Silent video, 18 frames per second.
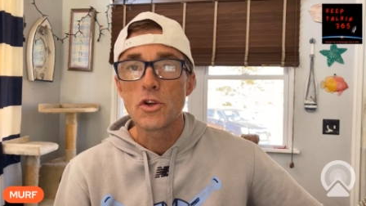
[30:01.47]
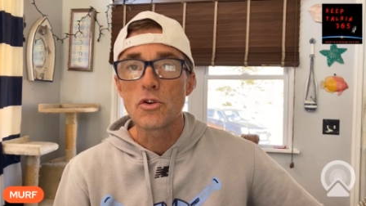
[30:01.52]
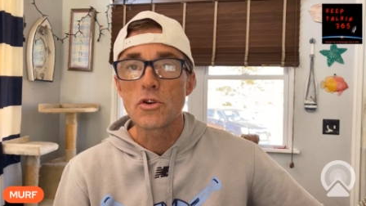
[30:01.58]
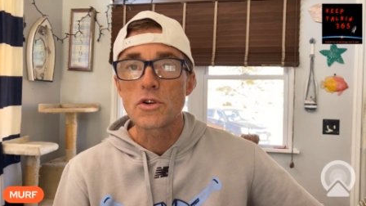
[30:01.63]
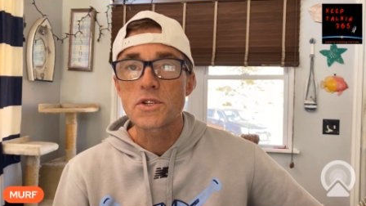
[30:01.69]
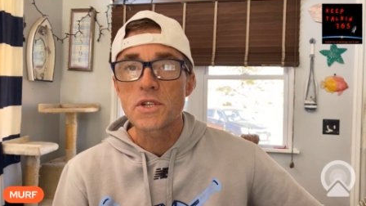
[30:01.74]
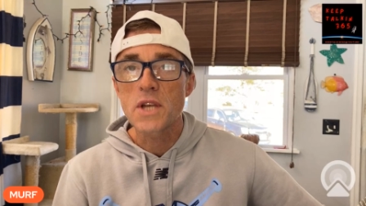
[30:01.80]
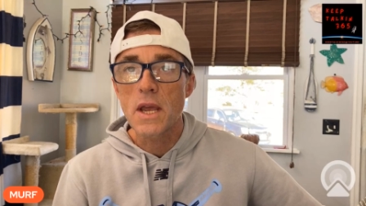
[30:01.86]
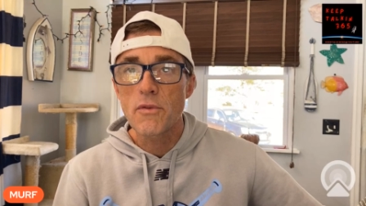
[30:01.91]
Your
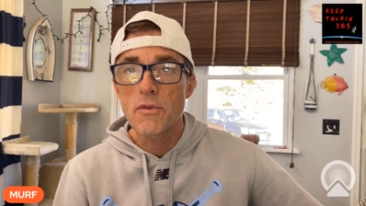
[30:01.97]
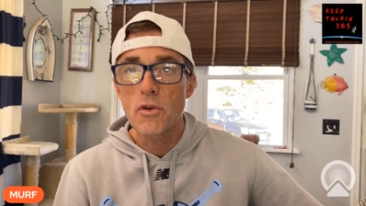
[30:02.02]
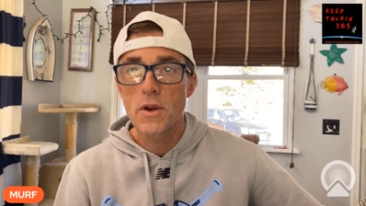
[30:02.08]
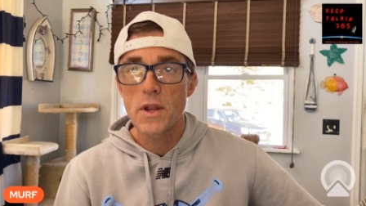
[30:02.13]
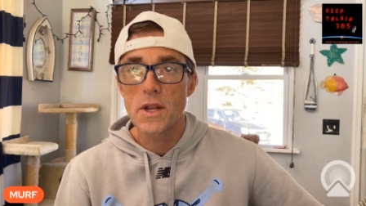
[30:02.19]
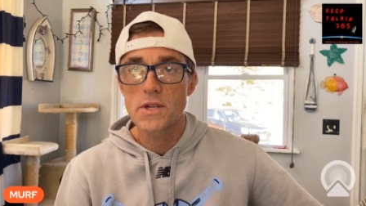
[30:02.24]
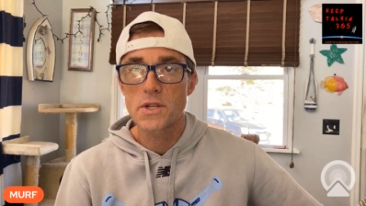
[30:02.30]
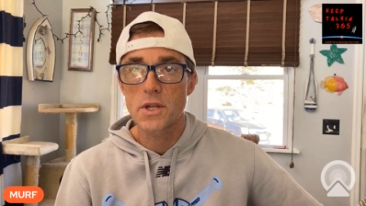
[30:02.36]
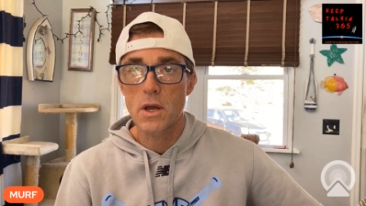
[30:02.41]
savior
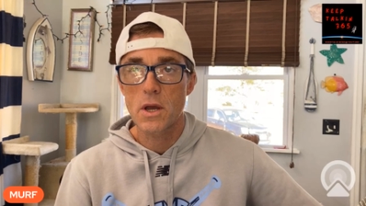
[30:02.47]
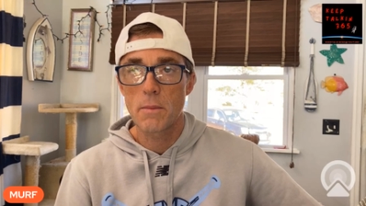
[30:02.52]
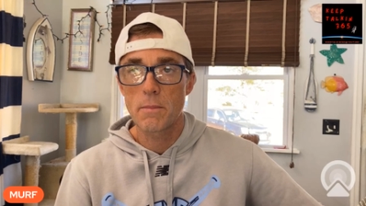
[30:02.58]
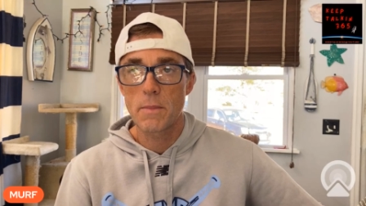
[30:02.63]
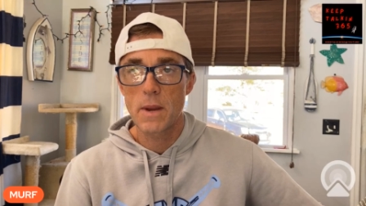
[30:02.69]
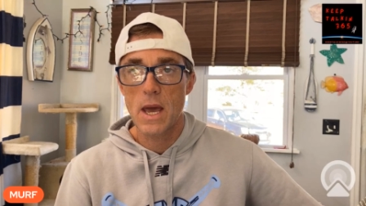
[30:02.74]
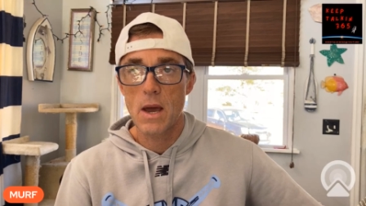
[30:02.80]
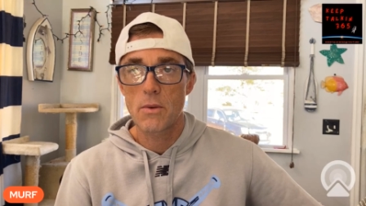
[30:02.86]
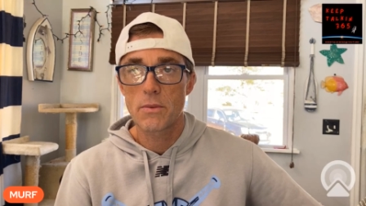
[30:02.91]
needs to come
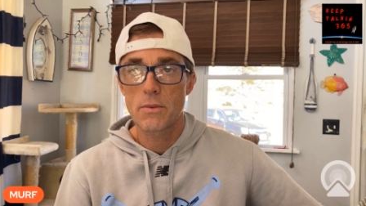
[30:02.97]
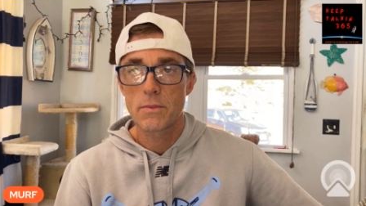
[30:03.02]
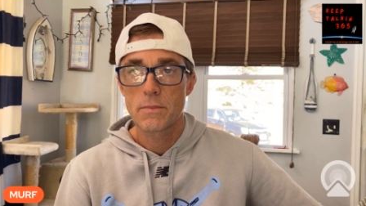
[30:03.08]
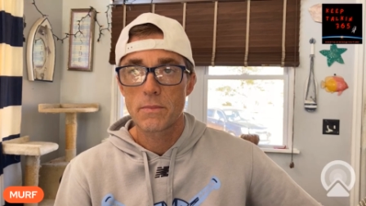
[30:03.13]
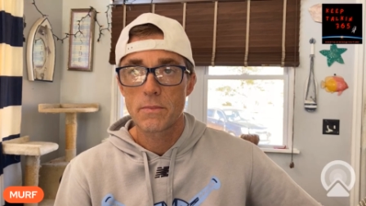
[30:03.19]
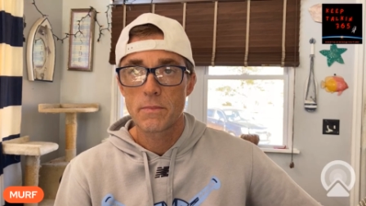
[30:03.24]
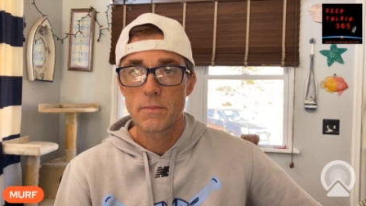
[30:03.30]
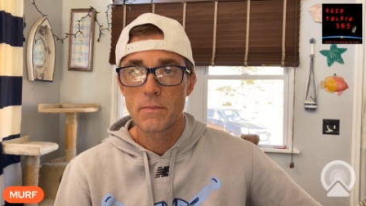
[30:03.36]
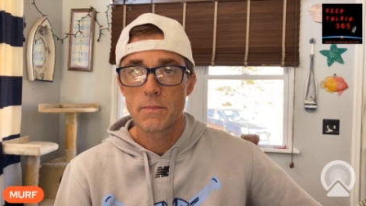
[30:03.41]
now.
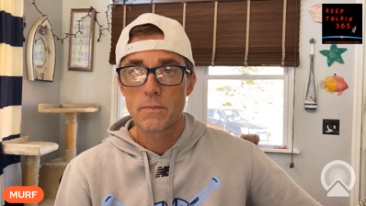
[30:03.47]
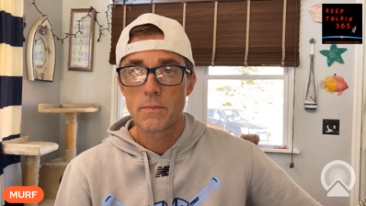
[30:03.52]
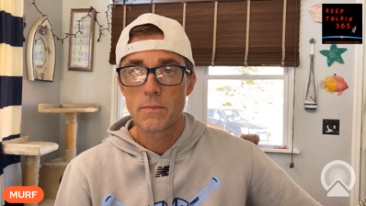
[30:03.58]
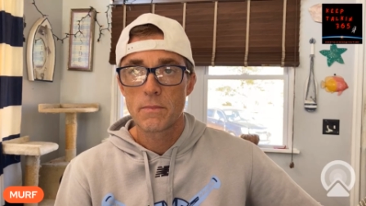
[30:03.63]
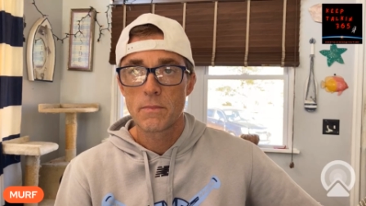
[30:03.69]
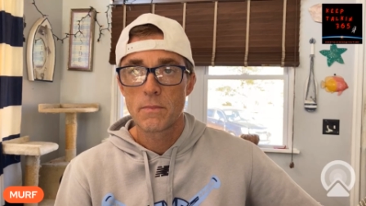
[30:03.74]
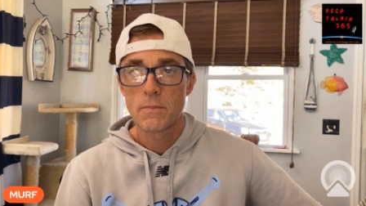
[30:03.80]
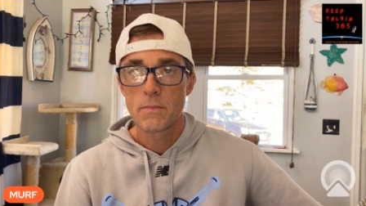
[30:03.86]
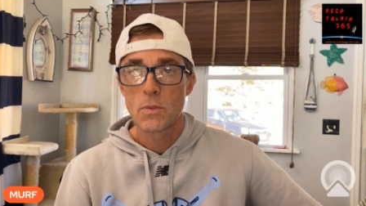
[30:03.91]

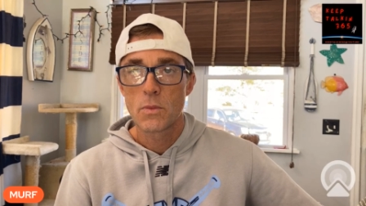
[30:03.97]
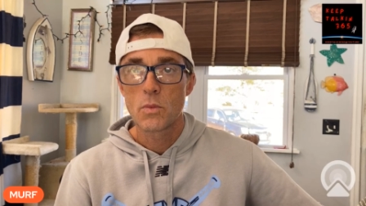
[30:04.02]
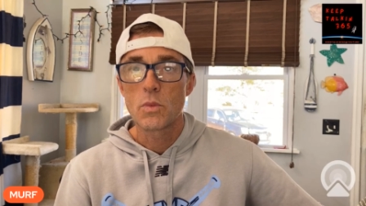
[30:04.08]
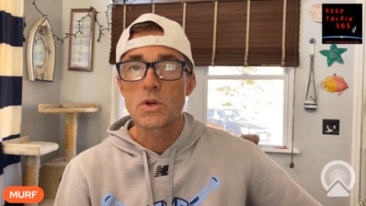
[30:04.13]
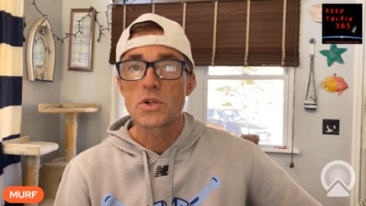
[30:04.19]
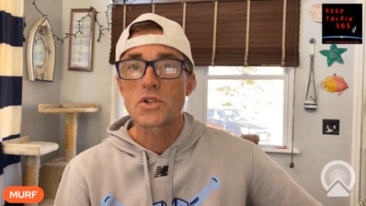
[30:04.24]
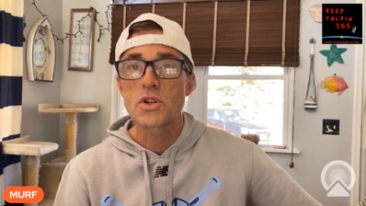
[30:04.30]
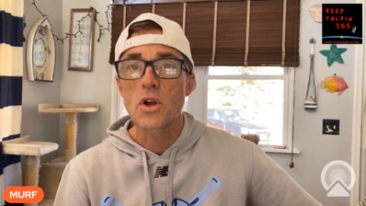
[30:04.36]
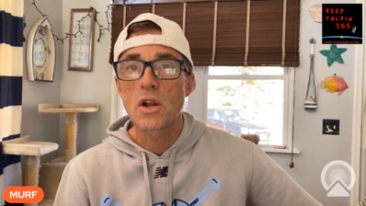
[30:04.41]

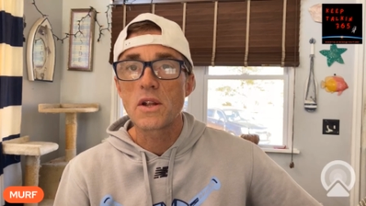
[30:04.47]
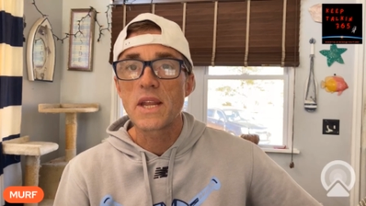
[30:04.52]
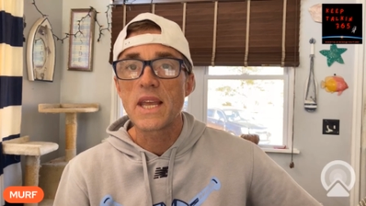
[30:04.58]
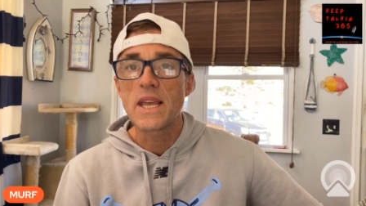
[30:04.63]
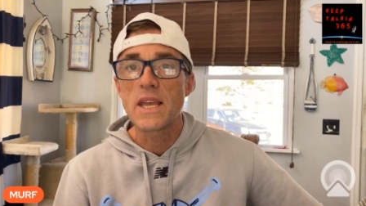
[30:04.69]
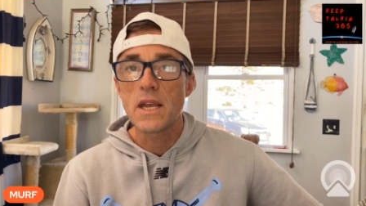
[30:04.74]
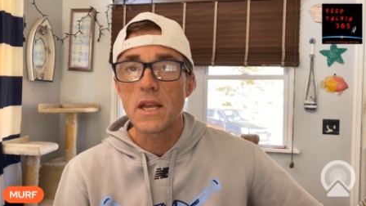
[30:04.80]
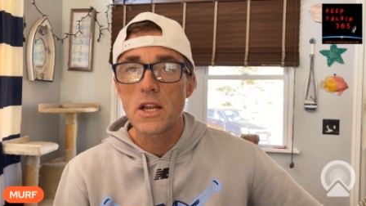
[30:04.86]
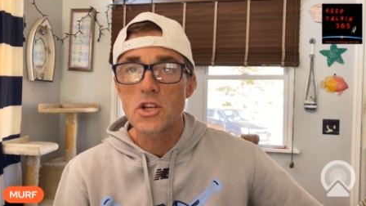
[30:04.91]
We're starting to
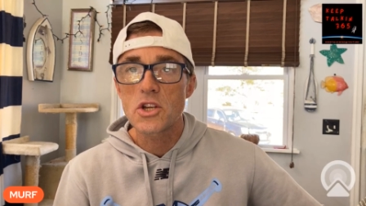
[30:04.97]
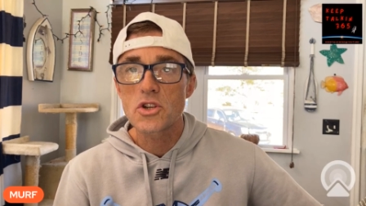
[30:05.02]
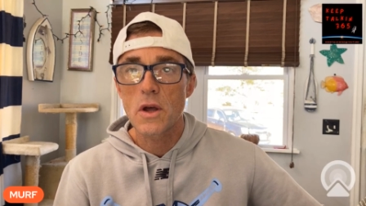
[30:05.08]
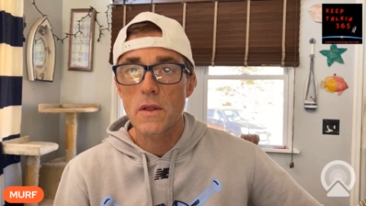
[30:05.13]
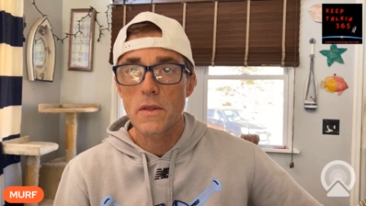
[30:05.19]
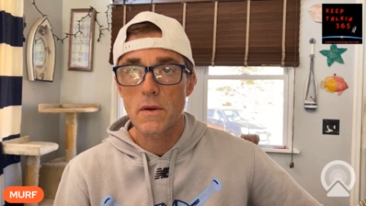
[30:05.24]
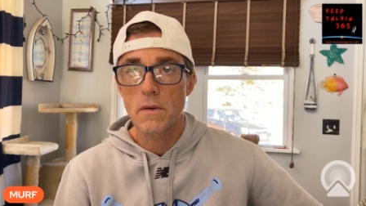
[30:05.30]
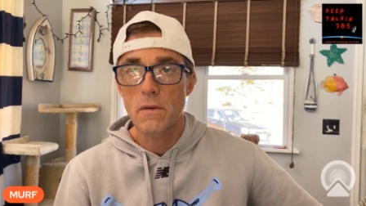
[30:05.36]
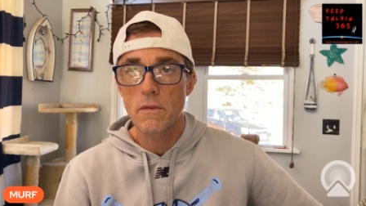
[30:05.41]
eat each
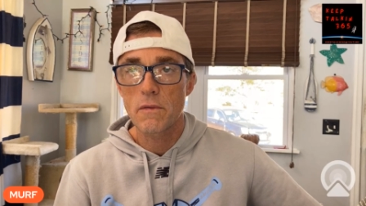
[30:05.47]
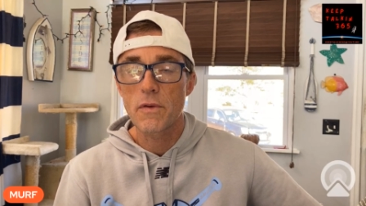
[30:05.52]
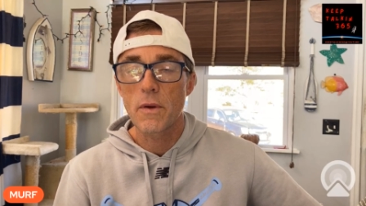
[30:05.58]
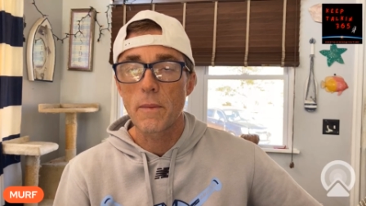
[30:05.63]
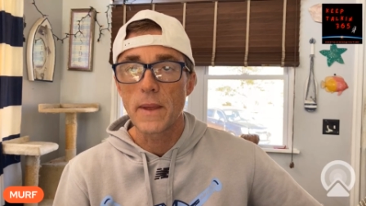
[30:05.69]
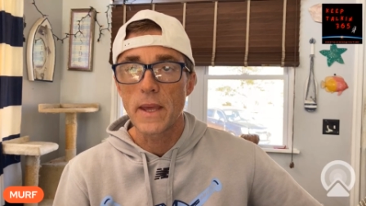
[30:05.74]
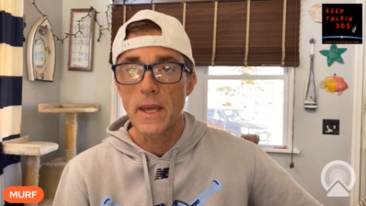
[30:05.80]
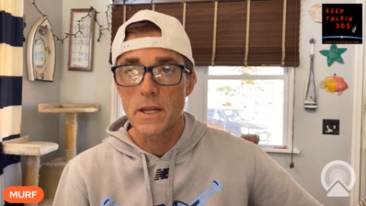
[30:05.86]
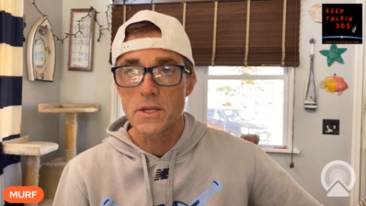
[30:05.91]
other
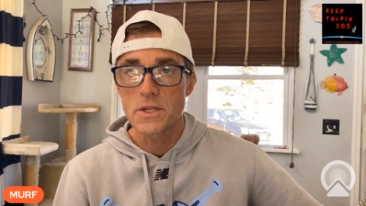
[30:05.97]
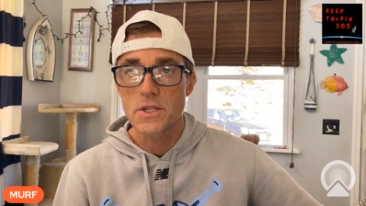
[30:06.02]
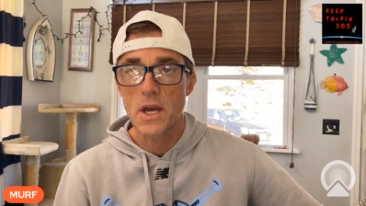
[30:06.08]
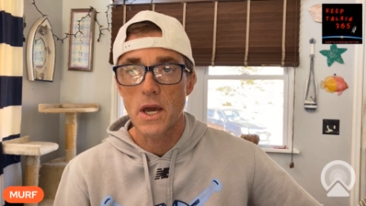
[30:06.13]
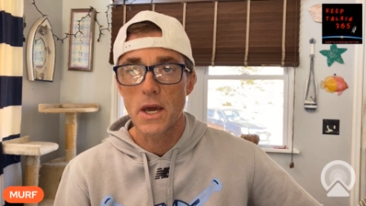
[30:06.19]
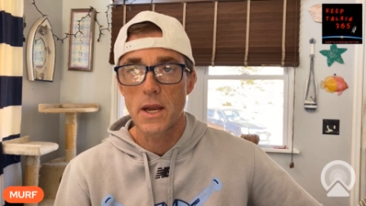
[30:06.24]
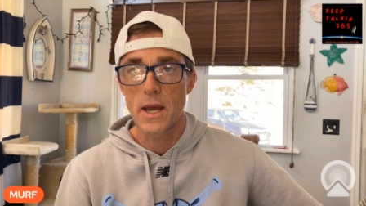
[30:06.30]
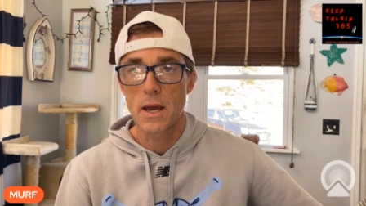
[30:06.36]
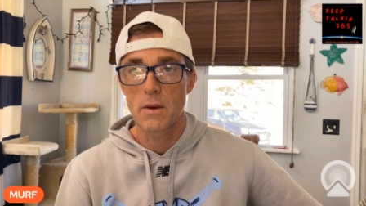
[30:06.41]
from the
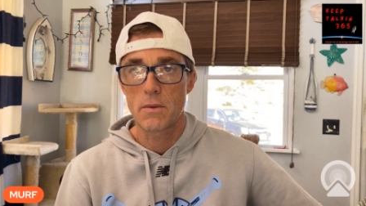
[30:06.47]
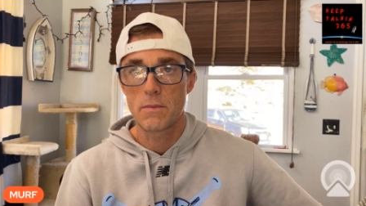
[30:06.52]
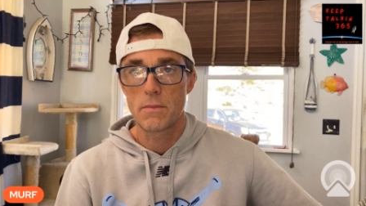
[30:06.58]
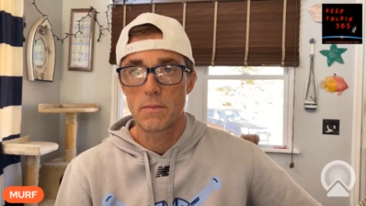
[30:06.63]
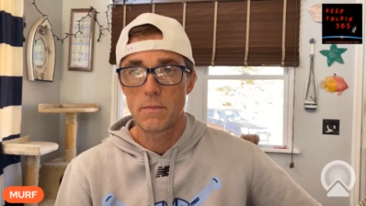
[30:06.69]
inside out.